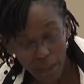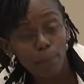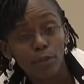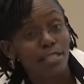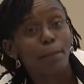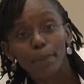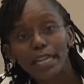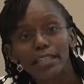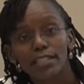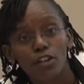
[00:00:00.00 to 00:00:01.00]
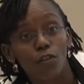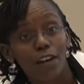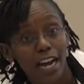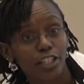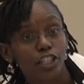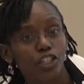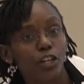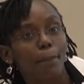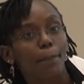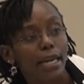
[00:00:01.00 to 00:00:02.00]
possibility of
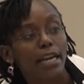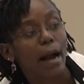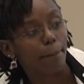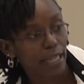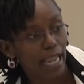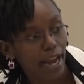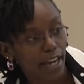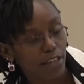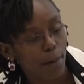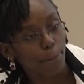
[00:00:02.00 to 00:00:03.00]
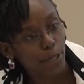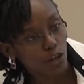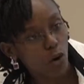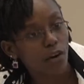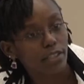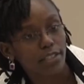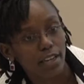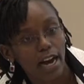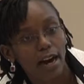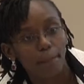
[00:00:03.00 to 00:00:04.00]
guardianship being applied beyond
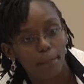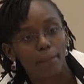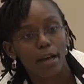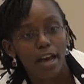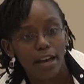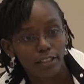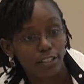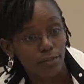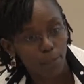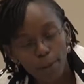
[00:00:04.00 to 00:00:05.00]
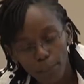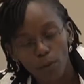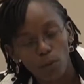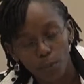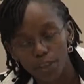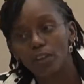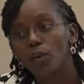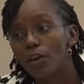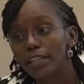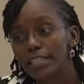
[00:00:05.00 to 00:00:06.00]
people with
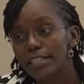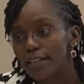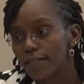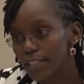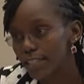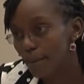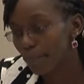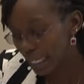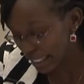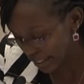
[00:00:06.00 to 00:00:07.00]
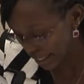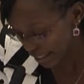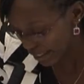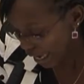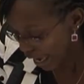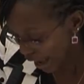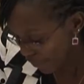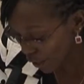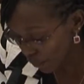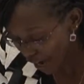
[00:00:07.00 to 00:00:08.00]
cognitive disabilities.
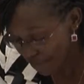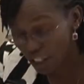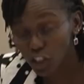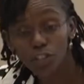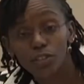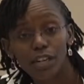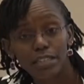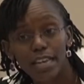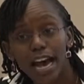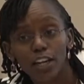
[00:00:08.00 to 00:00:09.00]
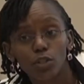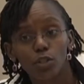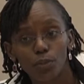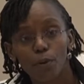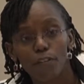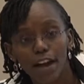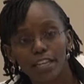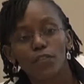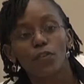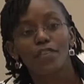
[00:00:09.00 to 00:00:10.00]
And then we have the Children's Act, which
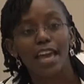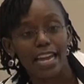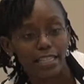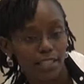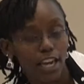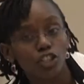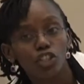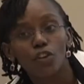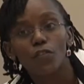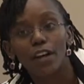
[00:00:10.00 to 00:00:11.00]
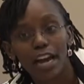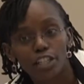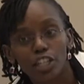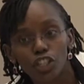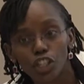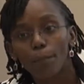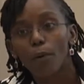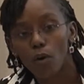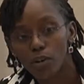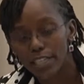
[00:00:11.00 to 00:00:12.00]
provides for the extension of guardianship
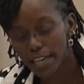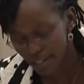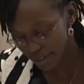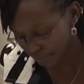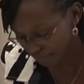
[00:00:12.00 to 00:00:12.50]
orders